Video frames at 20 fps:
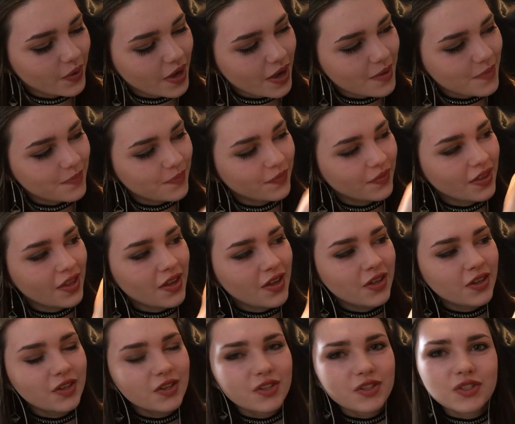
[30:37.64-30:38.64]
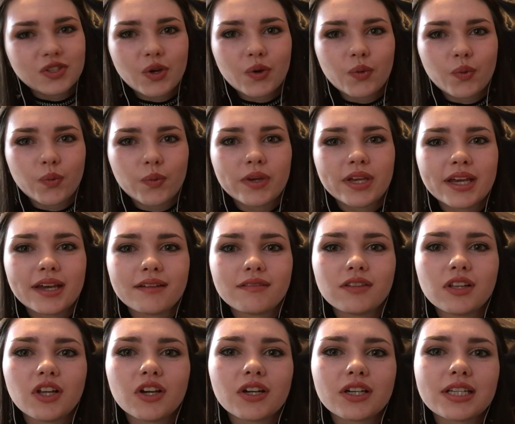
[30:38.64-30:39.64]
Okay, so we
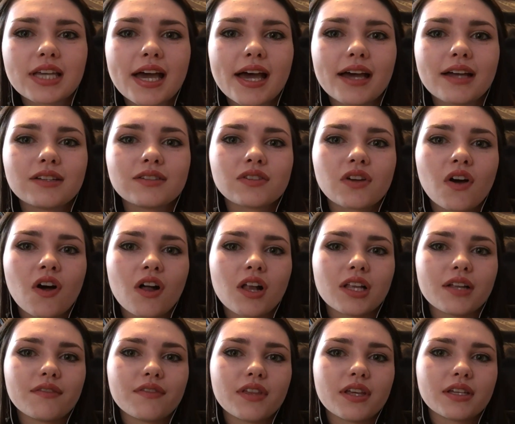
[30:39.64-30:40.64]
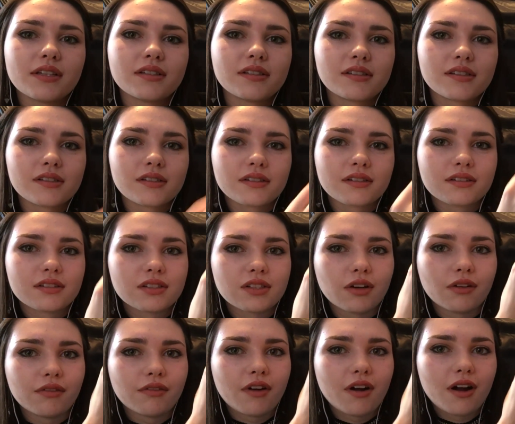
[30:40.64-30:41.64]
have looked at all of this
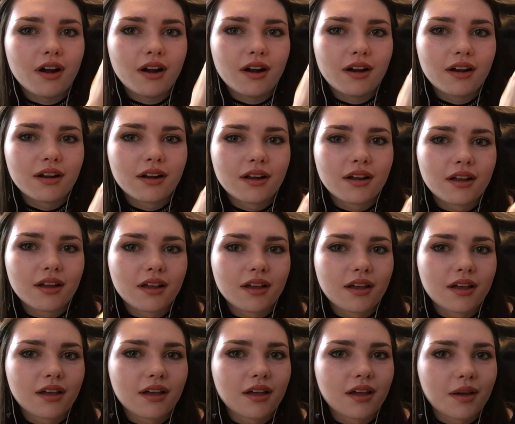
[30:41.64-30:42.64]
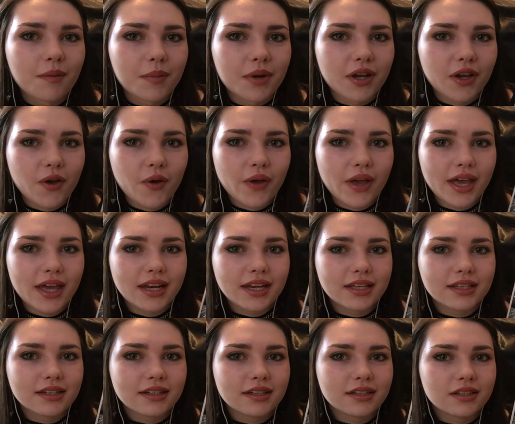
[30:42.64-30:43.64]
so far. I'm going to go
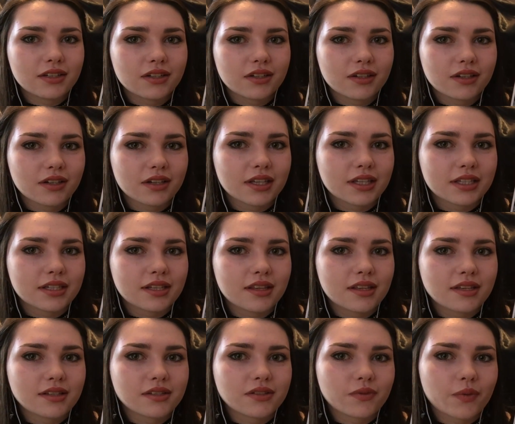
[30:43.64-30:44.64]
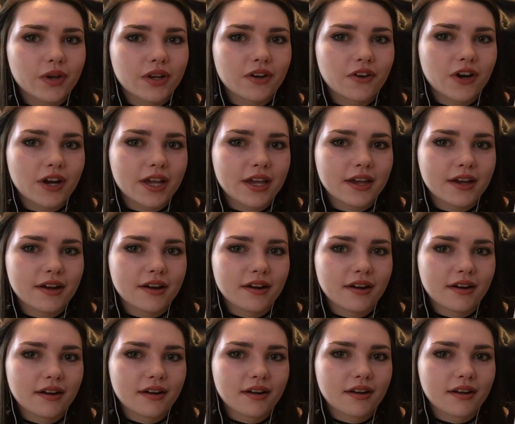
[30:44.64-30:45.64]
ahead and get to this one right
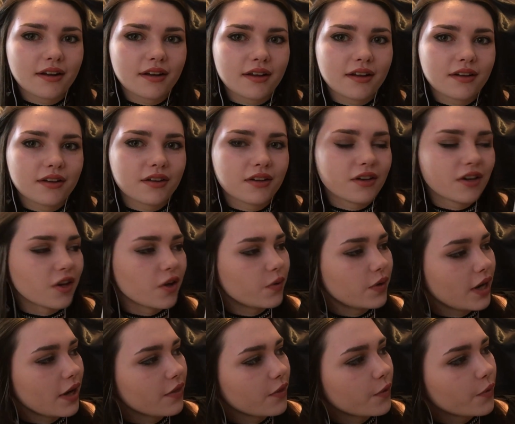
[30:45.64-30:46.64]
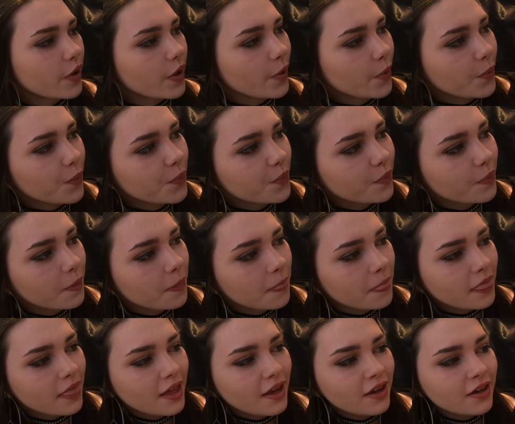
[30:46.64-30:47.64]
here. Go down the row.
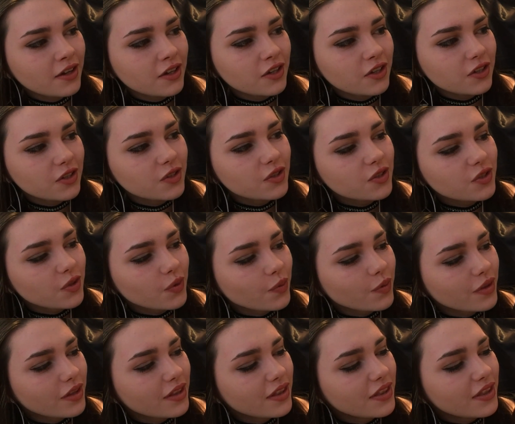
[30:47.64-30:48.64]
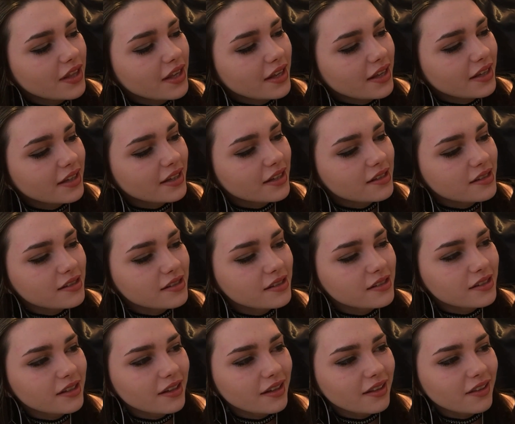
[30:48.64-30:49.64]
So
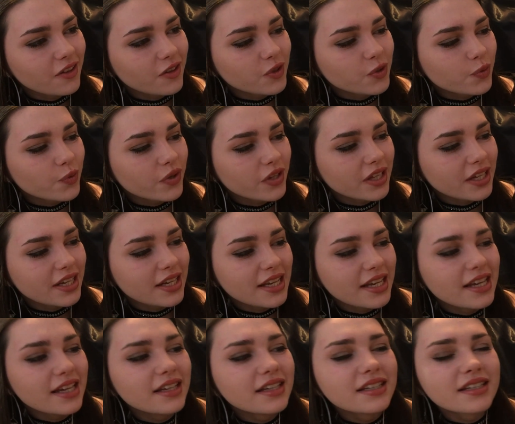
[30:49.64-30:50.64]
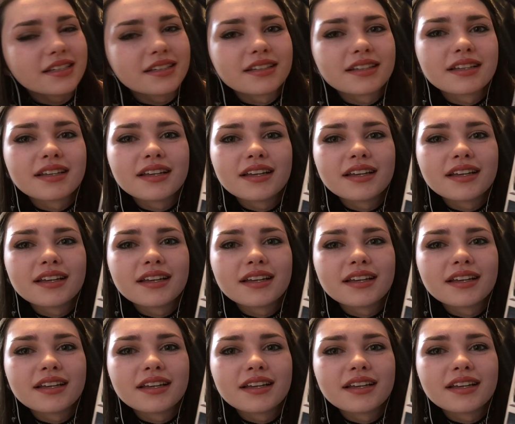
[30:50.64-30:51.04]
this looks really neat.